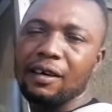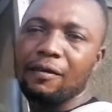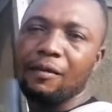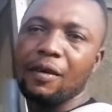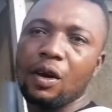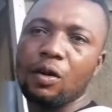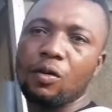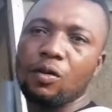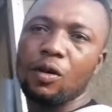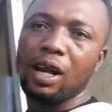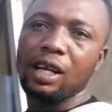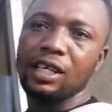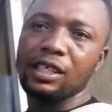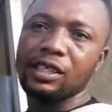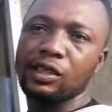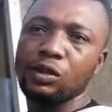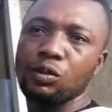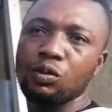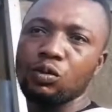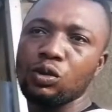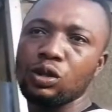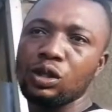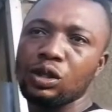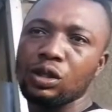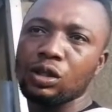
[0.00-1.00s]
very quality
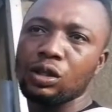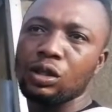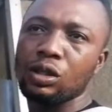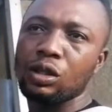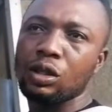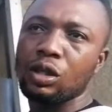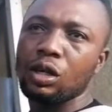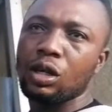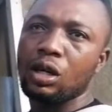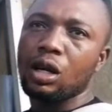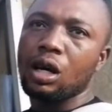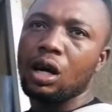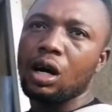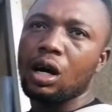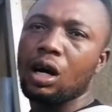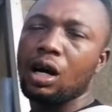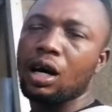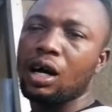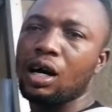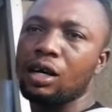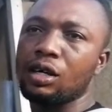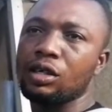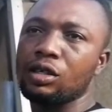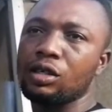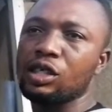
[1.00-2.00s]
wood
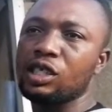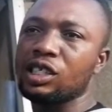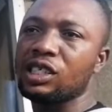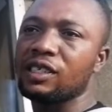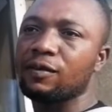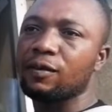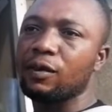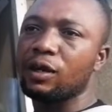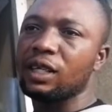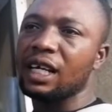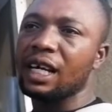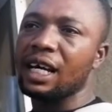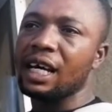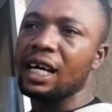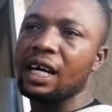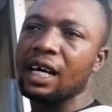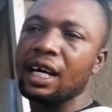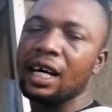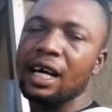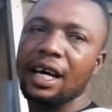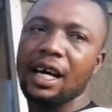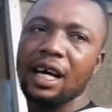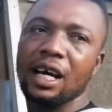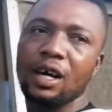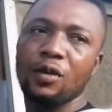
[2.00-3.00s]
used for the
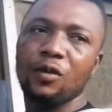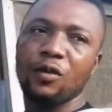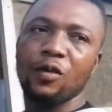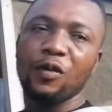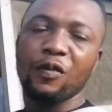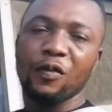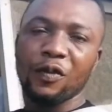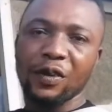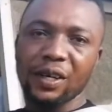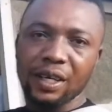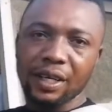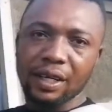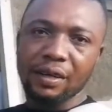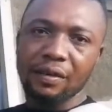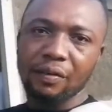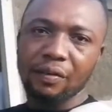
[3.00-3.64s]
exhibition.